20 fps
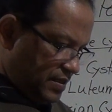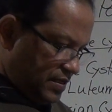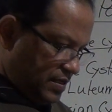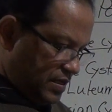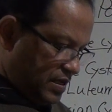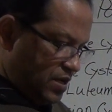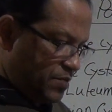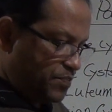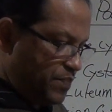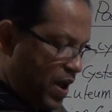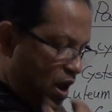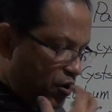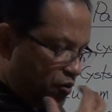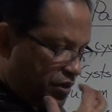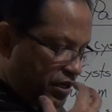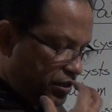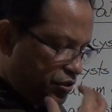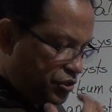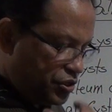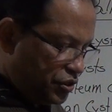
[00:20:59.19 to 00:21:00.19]
your
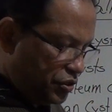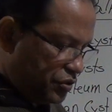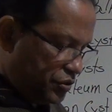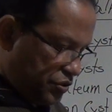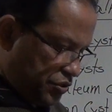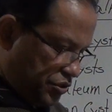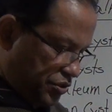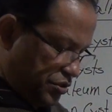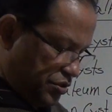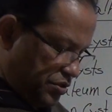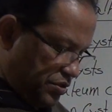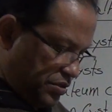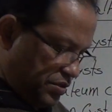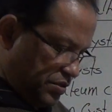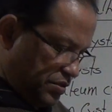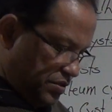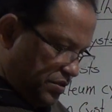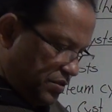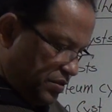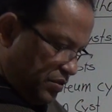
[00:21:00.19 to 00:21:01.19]
parotid juice,
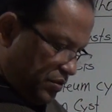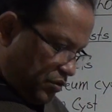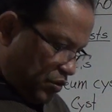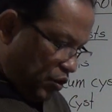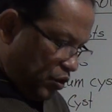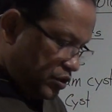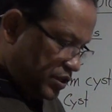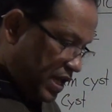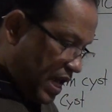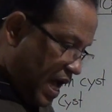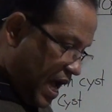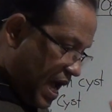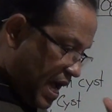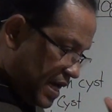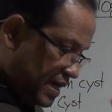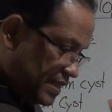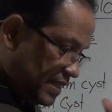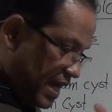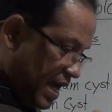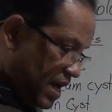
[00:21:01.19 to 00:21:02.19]
those
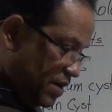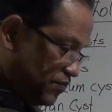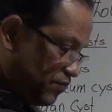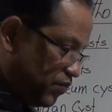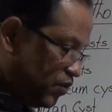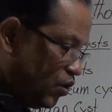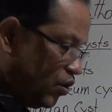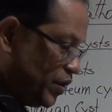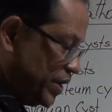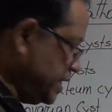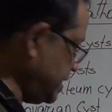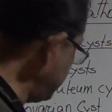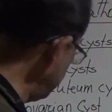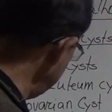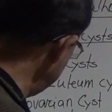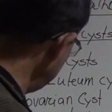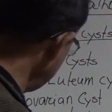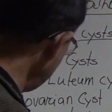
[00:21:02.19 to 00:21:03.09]
are the fluid,